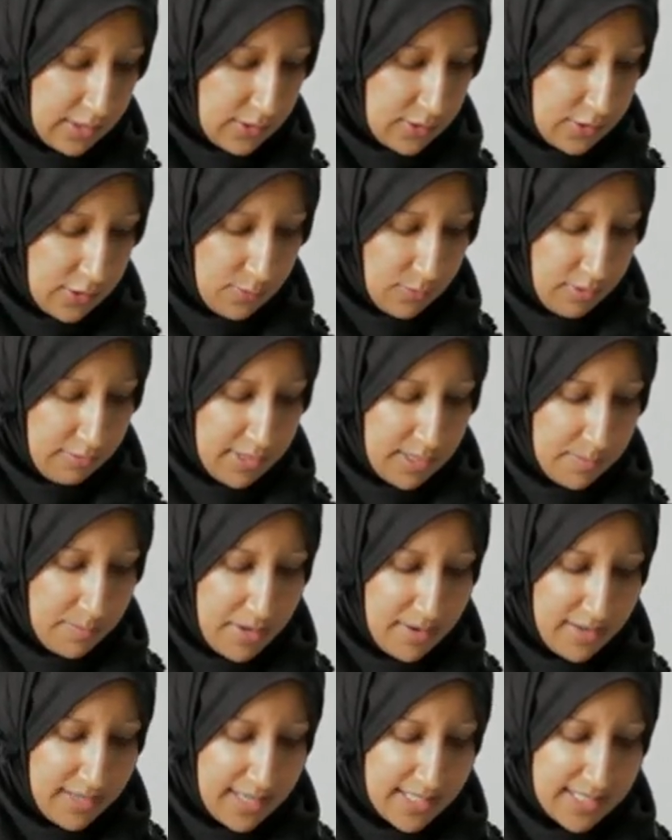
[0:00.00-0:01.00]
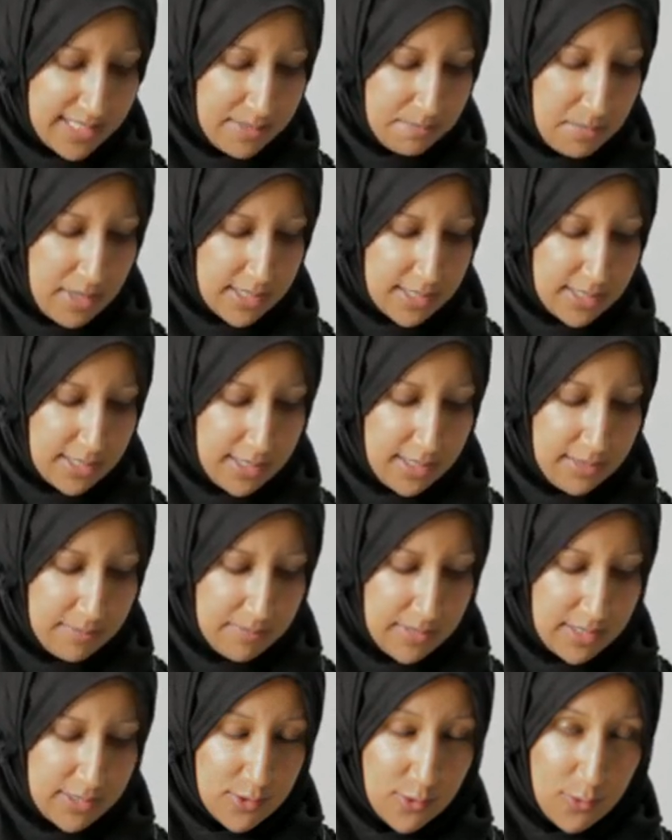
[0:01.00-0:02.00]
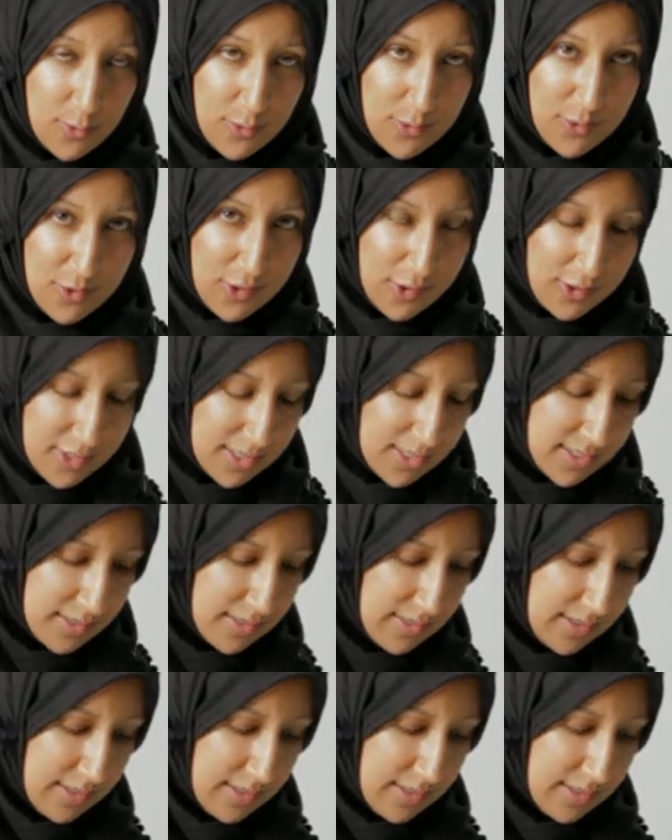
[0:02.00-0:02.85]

Don't worry about getting messy, it's all good